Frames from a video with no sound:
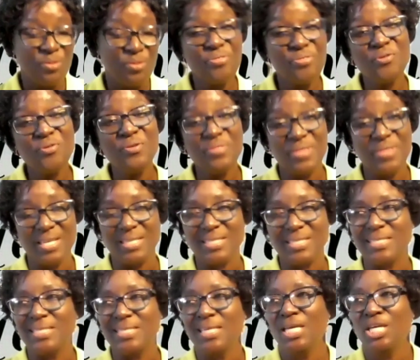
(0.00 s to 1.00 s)
Through
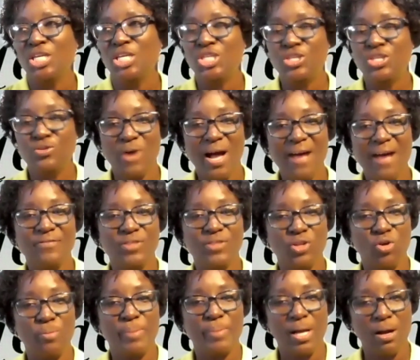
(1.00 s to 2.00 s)
this, you have
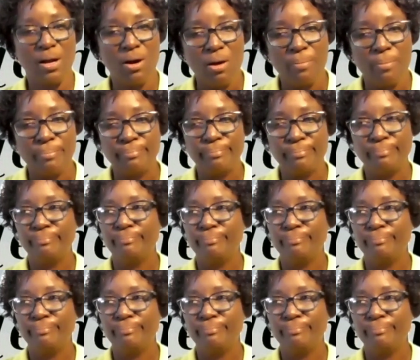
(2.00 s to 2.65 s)
now become